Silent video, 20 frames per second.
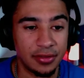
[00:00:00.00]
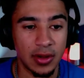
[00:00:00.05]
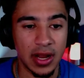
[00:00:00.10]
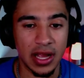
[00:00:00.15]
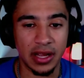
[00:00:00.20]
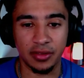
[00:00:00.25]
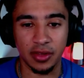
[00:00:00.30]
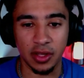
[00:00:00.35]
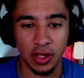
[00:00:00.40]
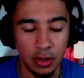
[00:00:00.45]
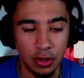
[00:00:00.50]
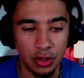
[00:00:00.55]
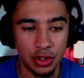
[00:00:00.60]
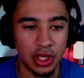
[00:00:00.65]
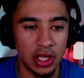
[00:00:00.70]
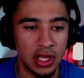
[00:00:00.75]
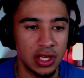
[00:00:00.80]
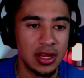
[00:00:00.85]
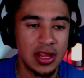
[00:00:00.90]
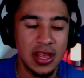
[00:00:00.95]

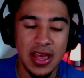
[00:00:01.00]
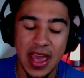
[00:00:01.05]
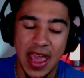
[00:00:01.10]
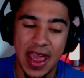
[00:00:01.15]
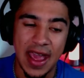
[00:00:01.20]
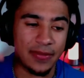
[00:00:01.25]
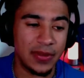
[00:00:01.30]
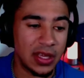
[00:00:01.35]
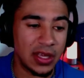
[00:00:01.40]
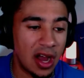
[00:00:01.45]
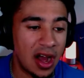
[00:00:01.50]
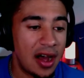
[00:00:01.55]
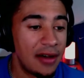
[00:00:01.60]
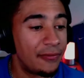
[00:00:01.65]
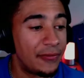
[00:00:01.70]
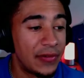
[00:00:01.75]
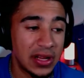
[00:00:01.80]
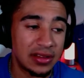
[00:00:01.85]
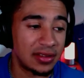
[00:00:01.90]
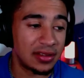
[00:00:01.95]
execution, and the
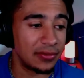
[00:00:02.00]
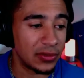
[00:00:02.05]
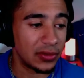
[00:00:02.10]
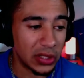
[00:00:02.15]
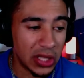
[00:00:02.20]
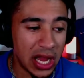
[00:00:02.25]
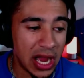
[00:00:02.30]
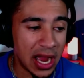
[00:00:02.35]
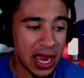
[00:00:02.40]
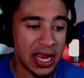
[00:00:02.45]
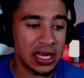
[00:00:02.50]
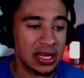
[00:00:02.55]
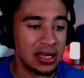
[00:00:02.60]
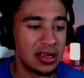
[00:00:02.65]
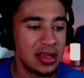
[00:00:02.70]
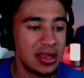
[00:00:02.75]
offensive line